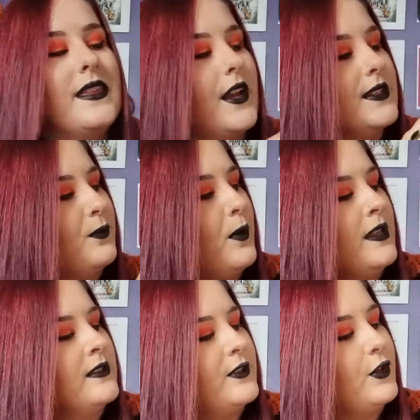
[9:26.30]
There's
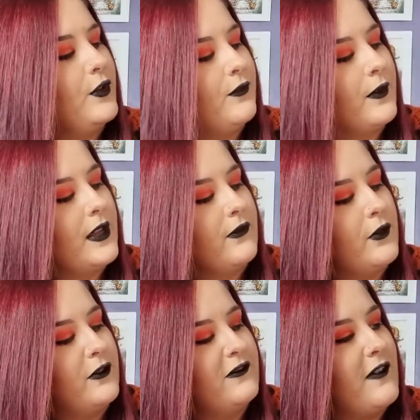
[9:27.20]
1, 2, 3,
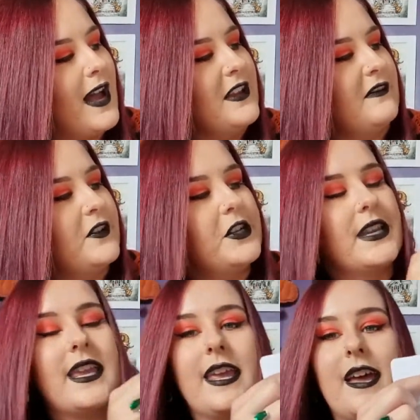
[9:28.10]
4, 5 on
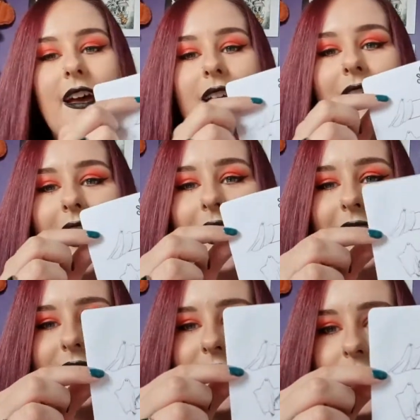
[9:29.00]
here. And
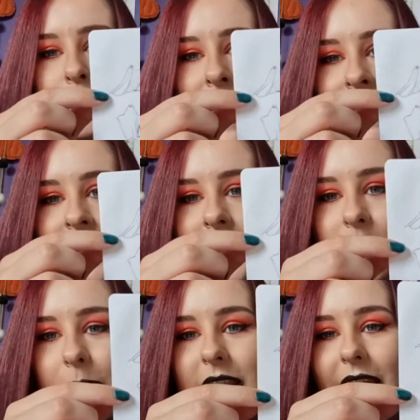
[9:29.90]
it's these banners
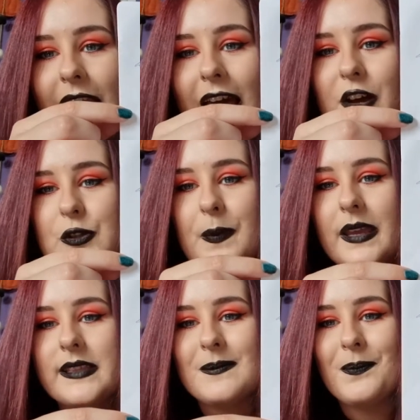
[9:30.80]
being held by
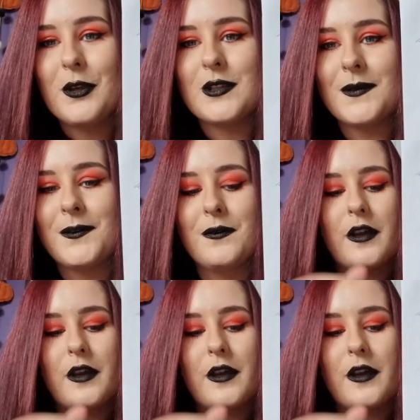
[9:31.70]
these beautiful